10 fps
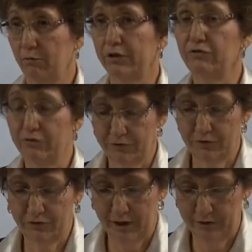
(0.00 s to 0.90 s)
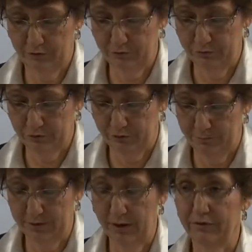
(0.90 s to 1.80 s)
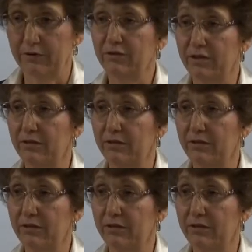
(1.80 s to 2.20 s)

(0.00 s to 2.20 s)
Once you've decided who's going to be on the